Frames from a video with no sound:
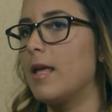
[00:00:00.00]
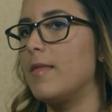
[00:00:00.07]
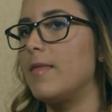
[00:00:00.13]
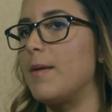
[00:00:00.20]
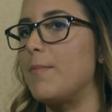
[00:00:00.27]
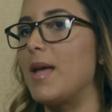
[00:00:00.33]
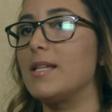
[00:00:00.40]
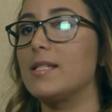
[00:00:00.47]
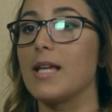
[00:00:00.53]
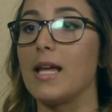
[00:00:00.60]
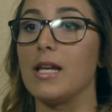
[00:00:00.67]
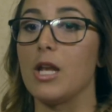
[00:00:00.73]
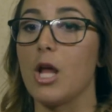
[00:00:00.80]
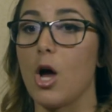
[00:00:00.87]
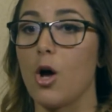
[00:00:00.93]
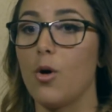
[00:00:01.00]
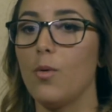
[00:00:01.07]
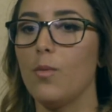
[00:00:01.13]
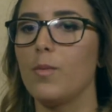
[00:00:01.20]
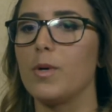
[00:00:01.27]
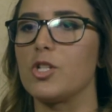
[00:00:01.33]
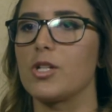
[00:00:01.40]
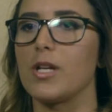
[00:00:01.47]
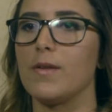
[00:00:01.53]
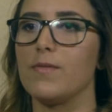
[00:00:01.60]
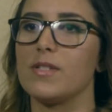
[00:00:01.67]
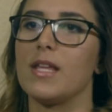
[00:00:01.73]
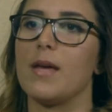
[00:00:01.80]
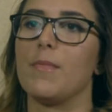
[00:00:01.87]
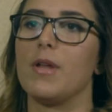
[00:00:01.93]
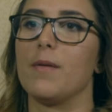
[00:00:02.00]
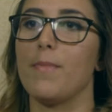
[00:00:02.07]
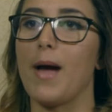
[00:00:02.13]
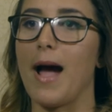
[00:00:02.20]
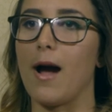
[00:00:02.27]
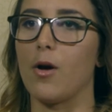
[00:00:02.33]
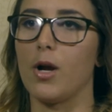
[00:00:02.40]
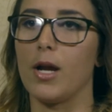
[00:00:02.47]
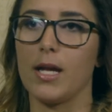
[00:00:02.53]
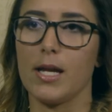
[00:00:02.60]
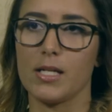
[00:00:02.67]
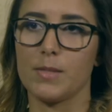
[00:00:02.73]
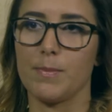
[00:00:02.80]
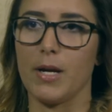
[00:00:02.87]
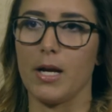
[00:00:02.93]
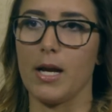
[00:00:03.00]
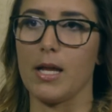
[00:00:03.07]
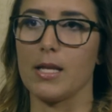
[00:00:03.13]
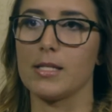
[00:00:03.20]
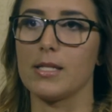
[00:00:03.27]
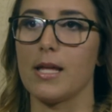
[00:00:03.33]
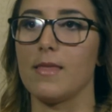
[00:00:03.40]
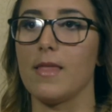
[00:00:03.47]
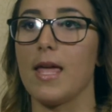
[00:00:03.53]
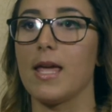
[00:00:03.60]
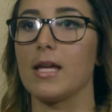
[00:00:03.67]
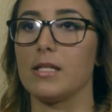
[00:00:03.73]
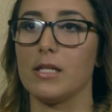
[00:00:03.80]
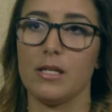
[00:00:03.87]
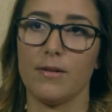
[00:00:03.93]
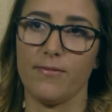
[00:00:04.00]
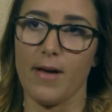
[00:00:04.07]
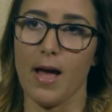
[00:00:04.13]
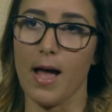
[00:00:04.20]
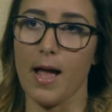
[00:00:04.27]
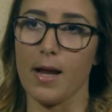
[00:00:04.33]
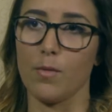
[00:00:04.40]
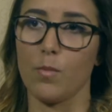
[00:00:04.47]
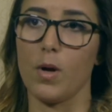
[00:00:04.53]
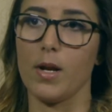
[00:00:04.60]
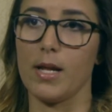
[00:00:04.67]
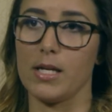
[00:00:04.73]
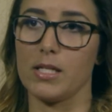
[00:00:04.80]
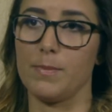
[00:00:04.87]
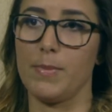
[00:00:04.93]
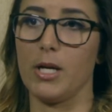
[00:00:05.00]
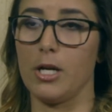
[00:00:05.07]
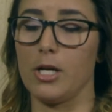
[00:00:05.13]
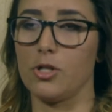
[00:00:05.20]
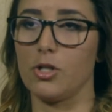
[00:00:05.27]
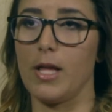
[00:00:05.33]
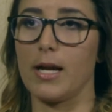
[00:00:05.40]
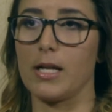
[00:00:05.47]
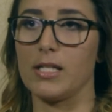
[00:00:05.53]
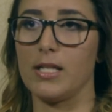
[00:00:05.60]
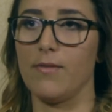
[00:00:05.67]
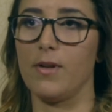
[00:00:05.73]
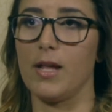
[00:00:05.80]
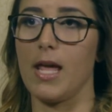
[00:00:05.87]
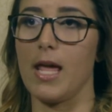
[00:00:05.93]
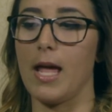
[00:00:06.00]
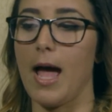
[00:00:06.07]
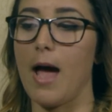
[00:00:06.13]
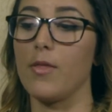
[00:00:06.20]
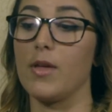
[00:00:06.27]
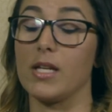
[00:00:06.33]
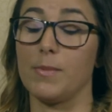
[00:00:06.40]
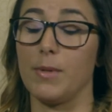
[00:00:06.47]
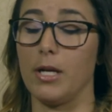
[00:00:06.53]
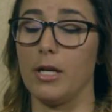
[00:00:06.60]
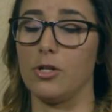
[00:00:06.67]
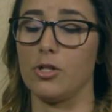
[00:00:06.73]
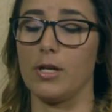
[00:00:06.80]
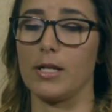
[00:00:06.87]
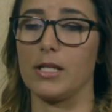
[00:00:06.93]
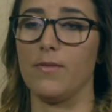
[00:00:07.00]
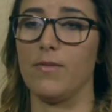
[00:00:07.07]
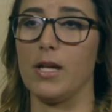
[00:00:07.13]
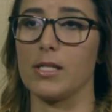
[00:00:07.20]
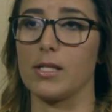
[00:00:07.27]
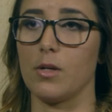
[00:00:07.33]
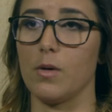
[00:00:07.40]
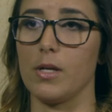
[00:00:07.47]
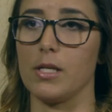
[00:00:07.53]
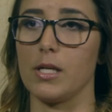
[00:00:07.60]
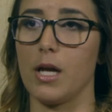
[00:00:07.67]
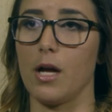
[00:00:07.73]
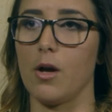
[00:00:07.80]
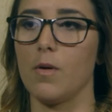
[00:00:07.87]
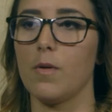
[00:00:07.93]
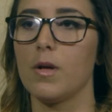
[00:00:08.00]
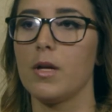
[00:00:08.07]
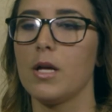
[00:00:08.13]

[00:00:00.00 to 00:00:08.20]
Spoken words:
they may say no, which gives them an empowering experience, and they get to define what experiential activity, how the experiential activity is going to go.